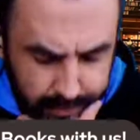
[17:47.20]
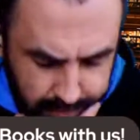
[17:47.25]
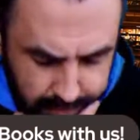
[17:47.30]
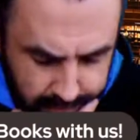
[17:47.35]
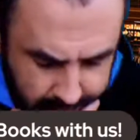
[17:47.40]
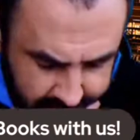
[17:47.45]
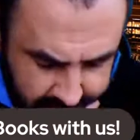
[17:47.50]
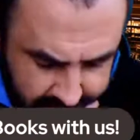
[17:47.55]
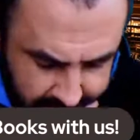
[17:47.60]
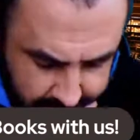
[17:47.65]

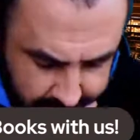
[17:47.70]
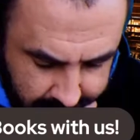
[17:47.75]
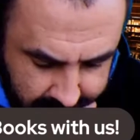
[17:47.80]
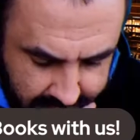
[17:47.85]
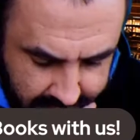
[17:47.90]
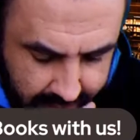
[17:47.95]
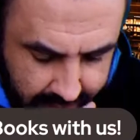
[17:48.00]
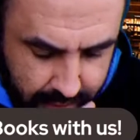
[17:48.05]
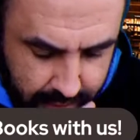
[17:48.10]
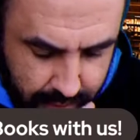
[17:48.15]
Sir
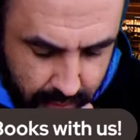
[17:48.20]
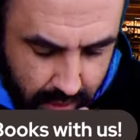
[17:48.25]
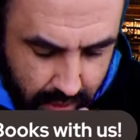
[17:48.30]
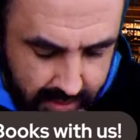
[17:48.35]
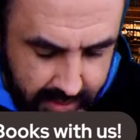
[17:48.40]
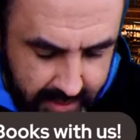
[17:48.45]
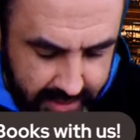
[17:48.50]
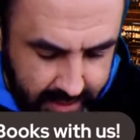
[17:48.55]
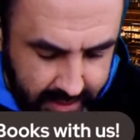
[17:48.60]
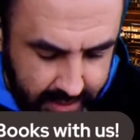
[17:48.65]
Ken
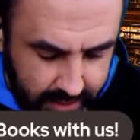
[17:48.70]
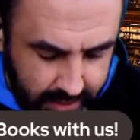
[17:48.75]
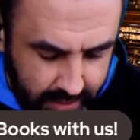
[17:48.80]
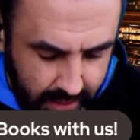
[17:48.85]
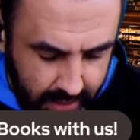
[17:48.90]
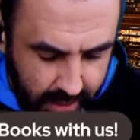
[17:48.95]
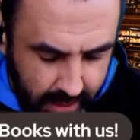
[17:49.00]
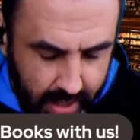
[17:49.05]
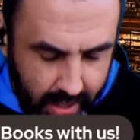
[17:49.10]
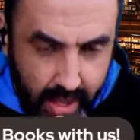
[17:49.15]
Robinson.
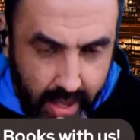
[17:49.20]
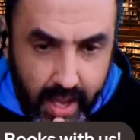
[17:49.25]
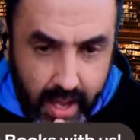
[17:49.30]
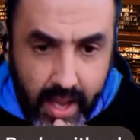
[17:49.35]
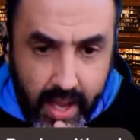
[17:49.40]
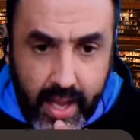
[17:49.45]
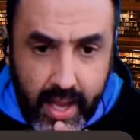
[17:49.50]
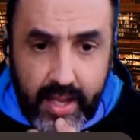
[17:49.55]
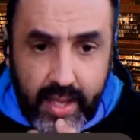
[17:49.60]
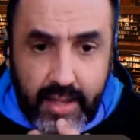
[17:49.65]

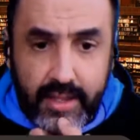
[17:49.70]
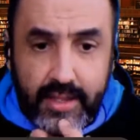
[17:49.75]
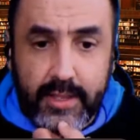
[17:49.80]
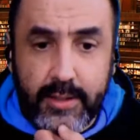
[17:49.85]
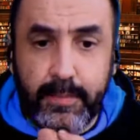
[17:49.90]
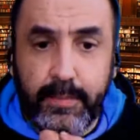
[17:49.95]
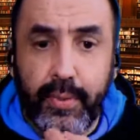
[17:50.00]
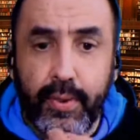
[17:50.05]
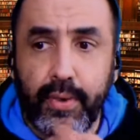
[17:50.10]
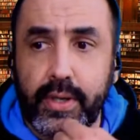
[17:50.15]
And this
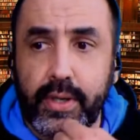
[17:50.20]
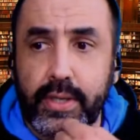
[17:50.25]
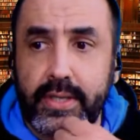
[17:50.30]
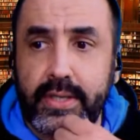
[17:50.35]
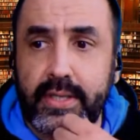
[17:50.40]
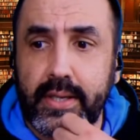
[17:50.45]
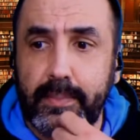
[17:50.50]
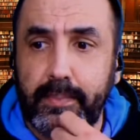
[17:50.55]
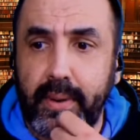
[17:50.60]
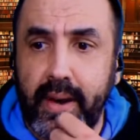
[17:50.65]
book is
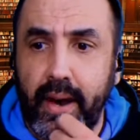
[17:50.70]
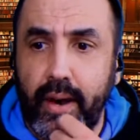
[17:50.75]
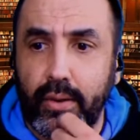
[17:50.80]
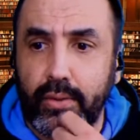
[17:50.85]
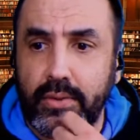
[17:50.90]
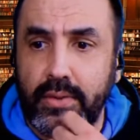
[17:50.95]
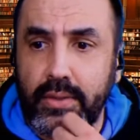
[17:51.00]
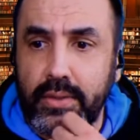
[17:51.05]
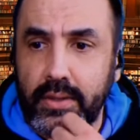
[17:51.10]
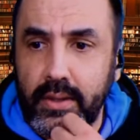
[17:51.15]

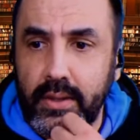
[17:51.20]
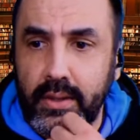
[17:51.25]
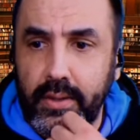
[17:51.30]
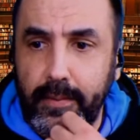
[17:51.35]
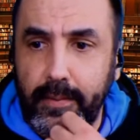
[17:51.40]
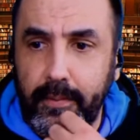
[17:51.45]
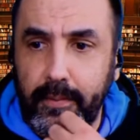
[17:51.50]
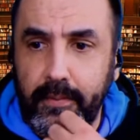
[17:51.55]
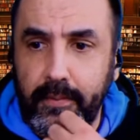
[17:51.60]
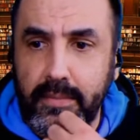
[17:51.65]
about
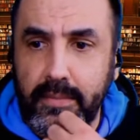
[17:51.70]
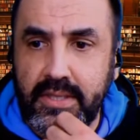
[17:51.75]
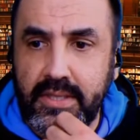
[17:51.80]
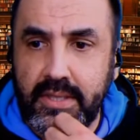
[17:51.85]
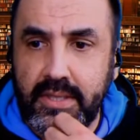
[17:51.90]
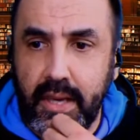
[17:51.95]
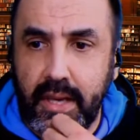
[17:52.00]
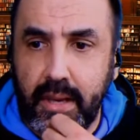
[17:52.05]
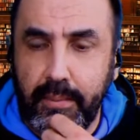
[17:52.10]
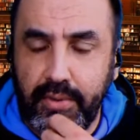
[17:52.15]

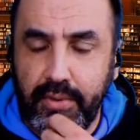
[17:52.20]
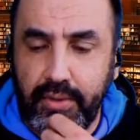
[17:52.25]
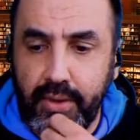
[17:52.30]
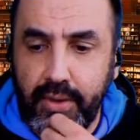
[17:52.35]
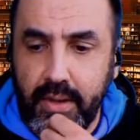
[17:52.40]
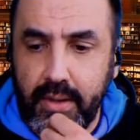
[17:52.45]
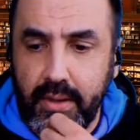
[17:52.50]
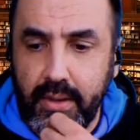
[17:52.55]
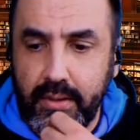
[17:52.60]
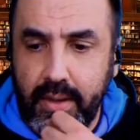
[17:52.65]

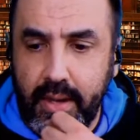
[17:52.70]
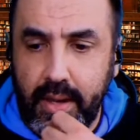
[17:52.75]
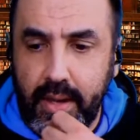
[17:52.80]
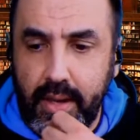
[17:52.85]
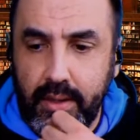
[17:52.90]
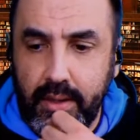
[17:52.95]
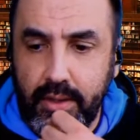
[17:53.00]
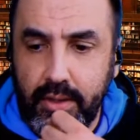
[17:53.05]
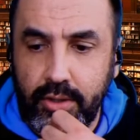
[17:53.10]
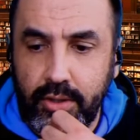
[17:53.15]
something
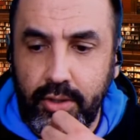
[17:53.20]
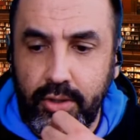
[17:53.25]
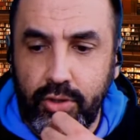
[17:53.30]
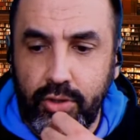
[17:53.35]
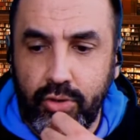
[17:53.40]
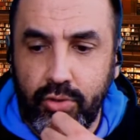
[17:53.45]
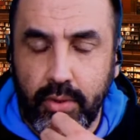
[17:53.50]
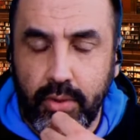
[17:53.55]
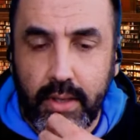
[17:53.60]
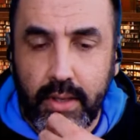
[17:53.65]
that
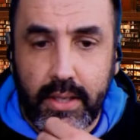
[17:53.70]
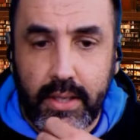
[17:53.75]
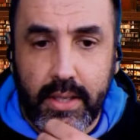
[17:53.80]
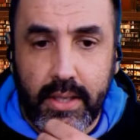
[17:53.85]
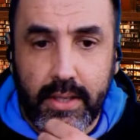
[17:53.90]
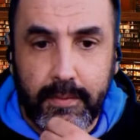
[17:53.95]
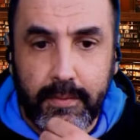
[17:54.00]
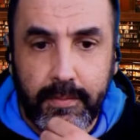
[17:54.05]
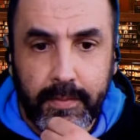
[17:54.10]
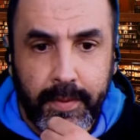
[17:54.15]

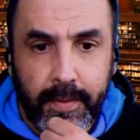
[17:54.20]
usually